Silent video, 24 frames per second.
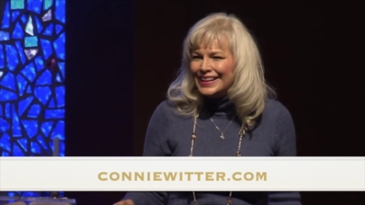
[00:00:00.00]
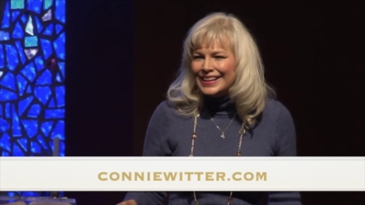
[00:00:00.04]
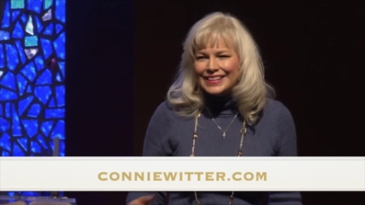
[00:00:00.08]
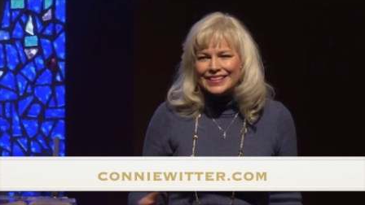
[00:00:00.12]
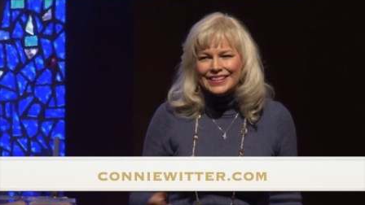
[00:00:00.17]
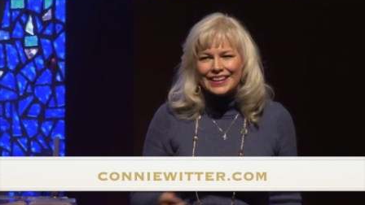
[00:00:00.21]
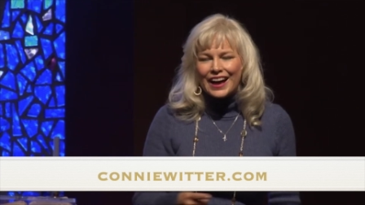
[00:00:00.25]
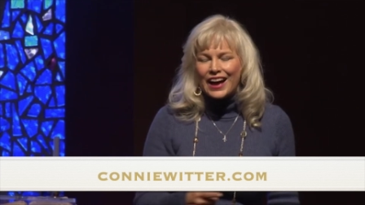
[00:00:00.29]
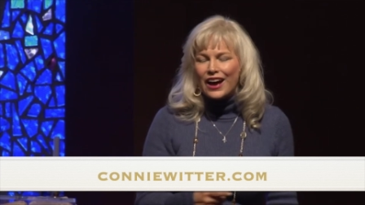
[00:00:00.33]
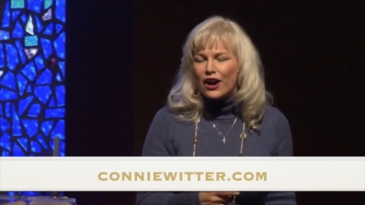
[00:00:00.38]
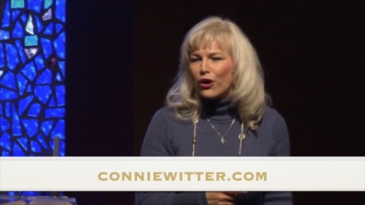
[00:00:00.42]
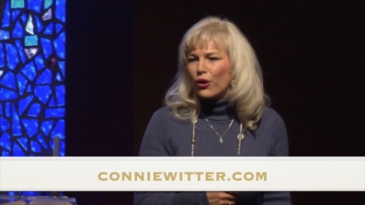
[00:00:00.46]

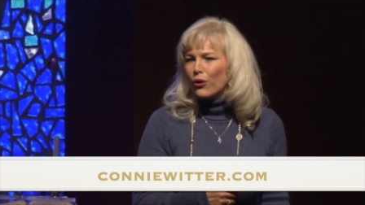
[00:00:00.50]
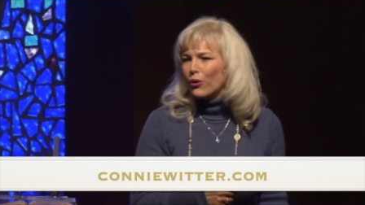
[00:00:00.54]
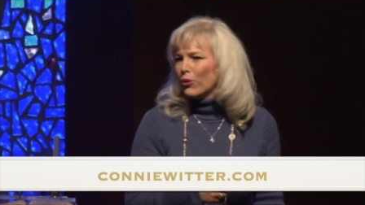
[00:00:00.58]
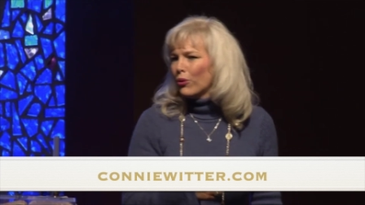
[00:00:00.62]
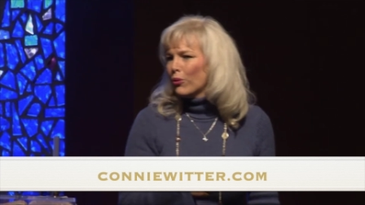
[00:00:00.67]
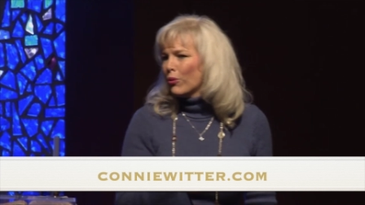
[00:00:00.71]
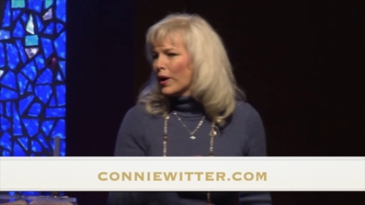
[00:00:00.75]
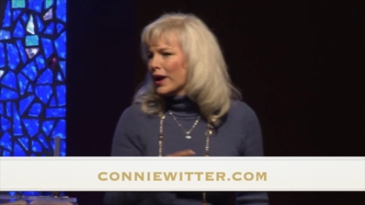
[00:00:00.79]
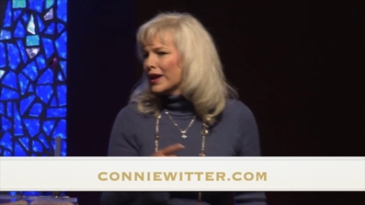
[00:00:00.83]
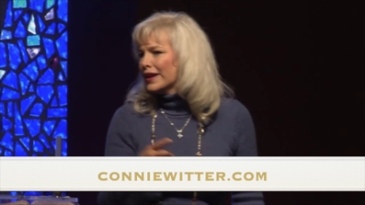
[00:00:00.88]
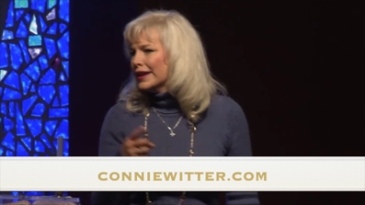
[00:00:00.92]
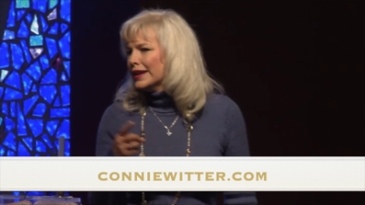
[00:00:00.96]
not,
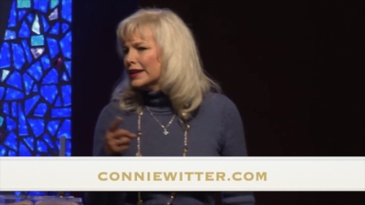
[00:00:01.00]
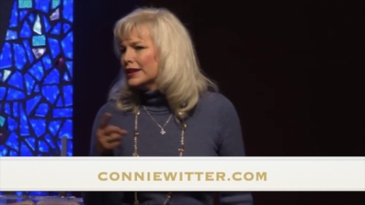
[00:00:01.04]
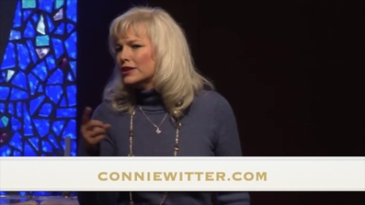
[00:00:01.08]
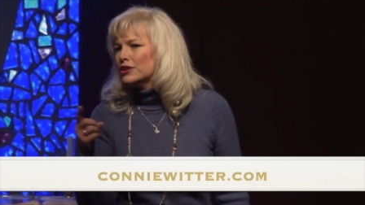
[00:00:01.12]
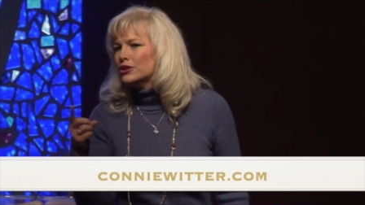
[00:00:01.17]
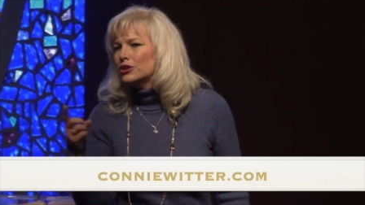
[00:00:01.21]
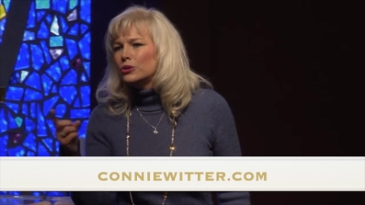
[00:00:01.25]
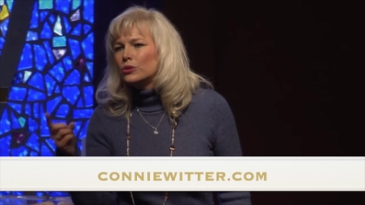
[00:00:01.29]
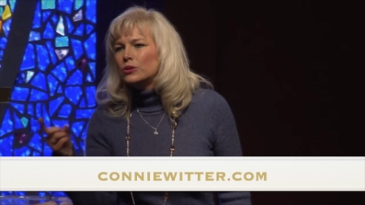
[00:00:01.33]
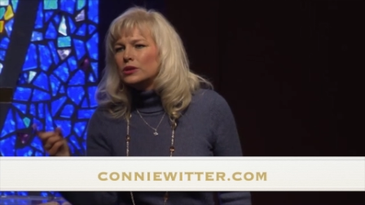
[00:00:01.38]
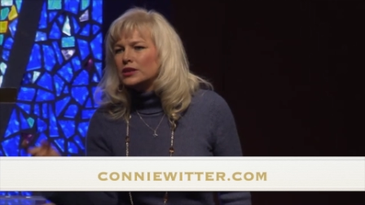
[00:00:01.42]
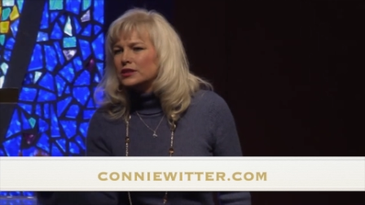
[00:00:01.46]
oh, I need to
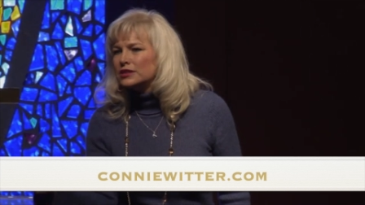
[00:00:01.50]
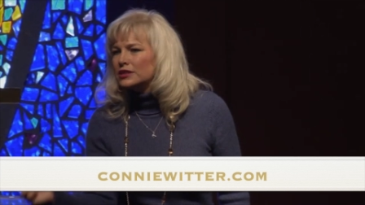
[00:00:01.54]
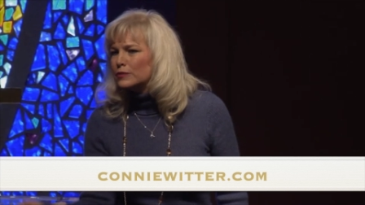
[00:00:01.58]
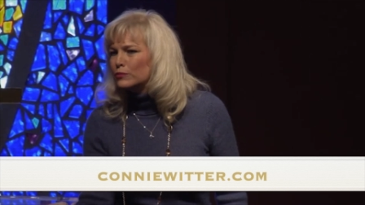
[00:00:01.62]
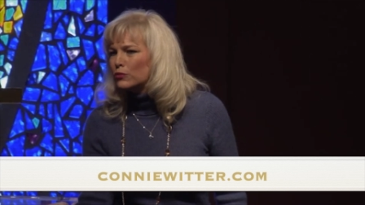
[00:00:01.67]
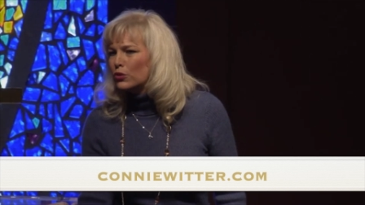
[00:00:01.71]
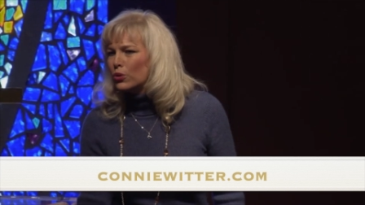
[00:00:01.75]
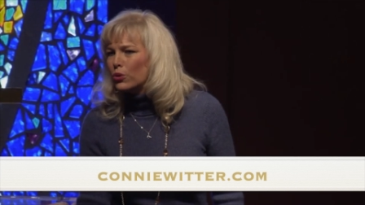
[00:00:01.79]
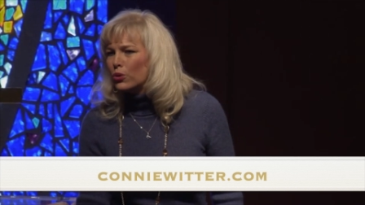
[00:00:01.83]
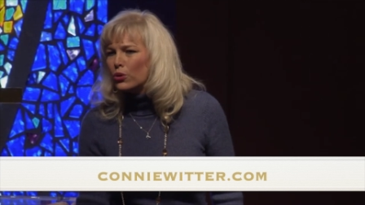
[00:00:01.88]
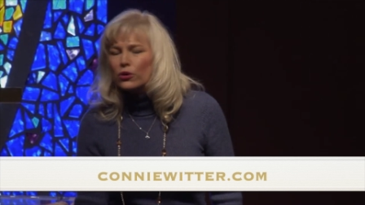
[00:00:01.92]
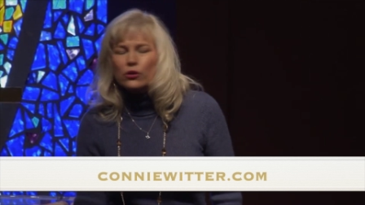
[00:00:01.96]
do this
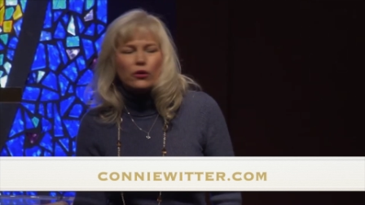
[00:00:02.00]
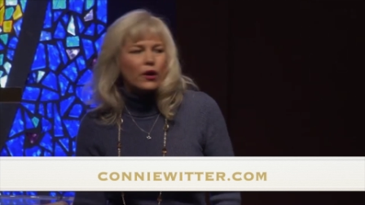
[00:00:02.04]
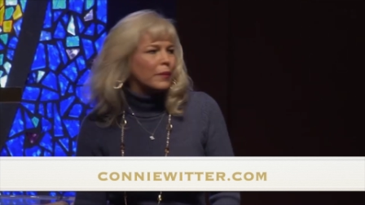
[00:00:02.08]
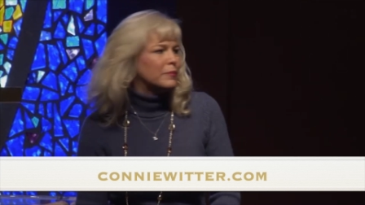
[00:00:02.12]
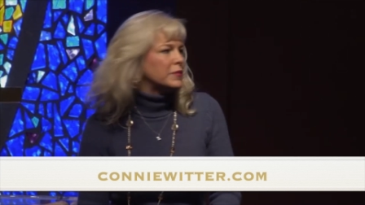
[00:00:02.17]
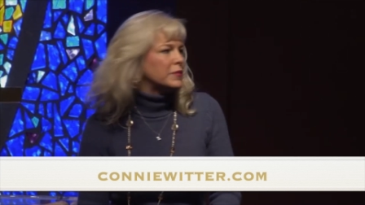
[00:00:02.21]
more, or I'm